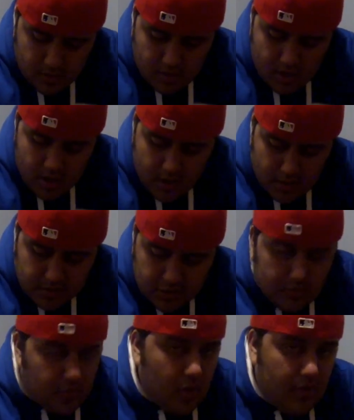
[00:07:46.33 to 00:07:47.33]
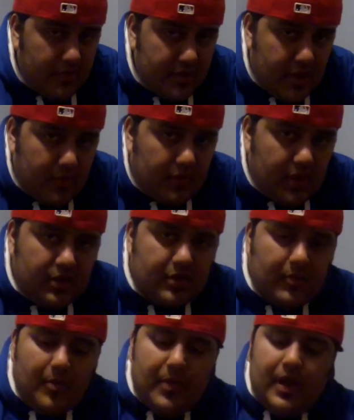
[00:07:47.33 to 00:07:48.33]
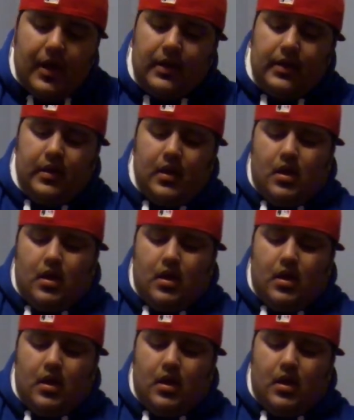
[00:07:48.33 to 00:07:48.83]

super overstable disc in my bag.